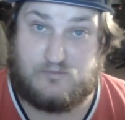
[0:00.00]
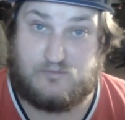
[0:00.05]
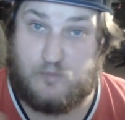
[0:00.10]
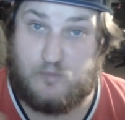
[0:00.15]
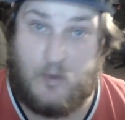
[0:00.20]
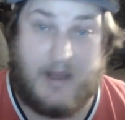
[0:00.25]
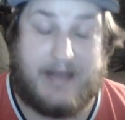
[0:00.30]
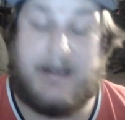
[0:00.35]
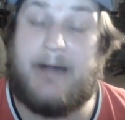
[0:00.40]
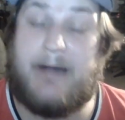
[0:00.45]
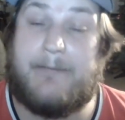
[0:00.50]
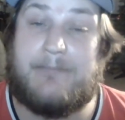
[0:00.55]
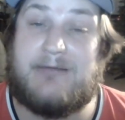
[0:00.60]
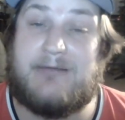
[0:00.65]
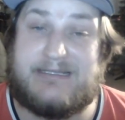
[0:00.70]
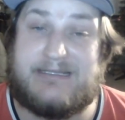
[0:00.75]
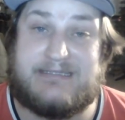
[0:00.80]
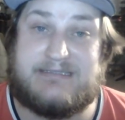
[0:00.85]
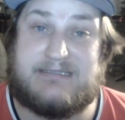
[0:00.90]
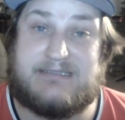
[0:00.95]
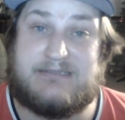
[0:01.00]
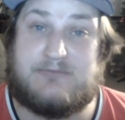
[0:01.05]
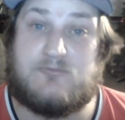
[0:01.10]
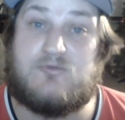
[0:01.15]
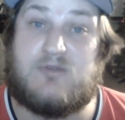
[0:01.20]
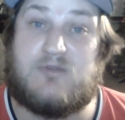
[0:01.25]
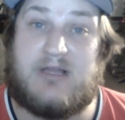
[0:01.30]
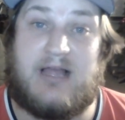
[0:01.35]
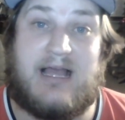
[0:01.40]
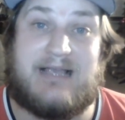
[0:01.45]
wake up and
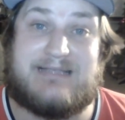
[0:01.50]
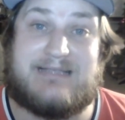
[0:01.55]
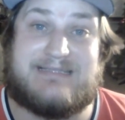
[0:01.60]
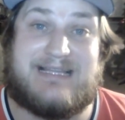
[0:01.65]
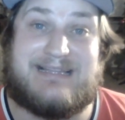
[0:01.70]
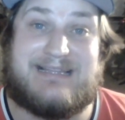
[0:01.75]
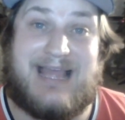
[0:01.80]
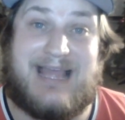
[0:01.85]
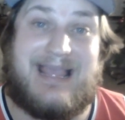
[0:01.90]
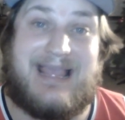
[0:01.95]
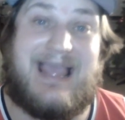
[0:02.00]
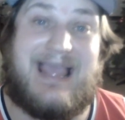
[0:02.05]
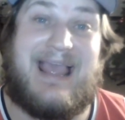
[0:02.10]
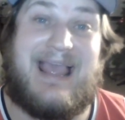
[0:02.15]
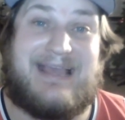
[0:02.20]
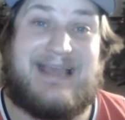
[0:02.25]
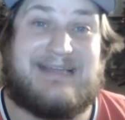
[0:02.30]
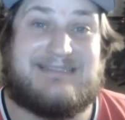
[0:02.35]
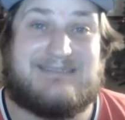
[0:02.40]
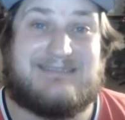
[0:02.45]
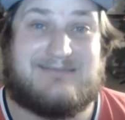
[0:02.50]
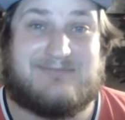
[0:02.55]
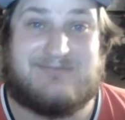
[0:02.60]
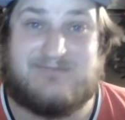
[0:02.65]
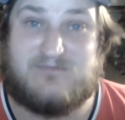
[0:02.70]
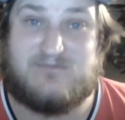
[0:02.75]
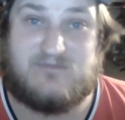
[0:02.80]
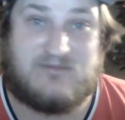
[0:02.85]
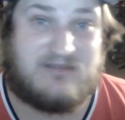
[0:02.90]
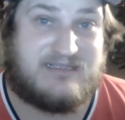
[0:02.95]
realize that they can't
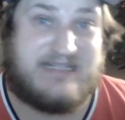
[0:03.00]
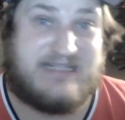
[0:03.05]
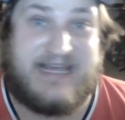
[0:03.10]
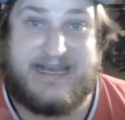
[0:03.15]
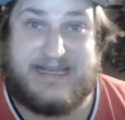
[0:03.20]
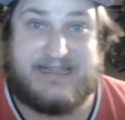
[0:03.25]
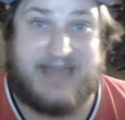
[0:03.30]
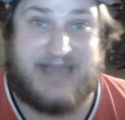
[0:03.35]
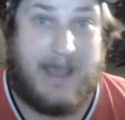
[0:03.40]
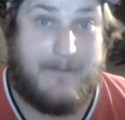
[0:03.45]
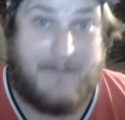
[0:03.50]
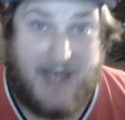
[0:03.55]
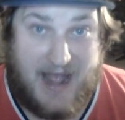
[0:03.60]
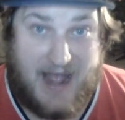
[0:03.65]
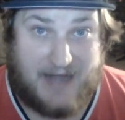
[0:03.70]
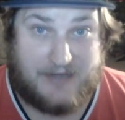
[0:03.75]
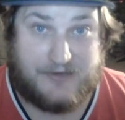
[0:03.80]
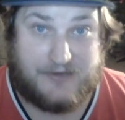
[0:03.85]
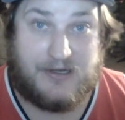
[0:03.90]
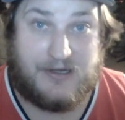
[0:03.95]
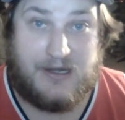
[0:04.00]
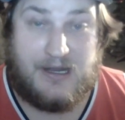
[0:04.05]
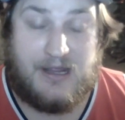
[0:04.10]
think in that matter.